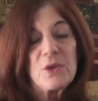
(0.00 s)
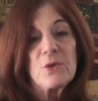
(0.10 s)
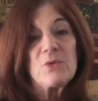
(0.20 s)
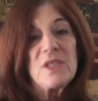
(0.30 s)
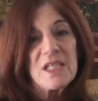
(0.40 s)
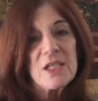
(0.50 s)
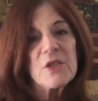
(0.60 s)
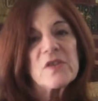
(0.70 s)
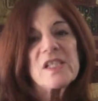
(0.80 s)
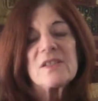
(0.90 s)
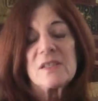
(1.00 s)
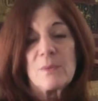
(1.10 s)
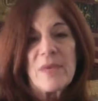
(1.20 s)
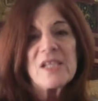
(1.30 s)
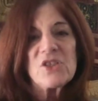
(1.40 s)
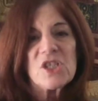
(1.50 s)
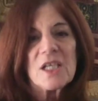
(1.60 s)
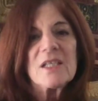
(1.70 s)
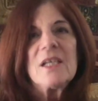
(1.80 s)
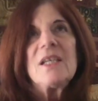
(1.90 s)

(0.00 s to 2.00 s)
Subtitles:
you decrease dementia